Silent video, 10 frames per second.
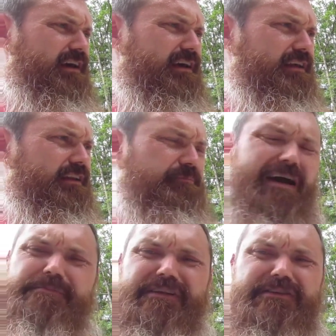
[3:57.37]
and it might
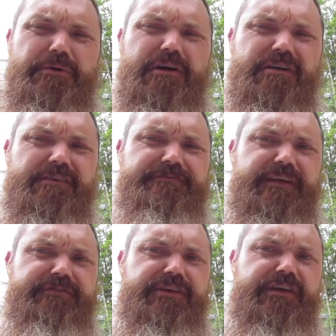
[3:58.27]
have been
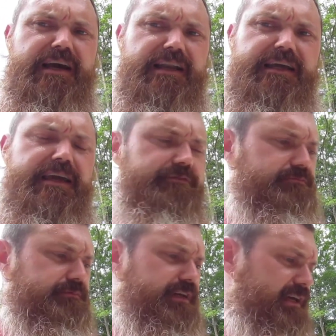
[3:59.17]
250 you got. I can't
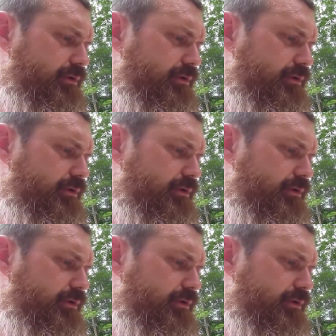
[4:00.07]
can't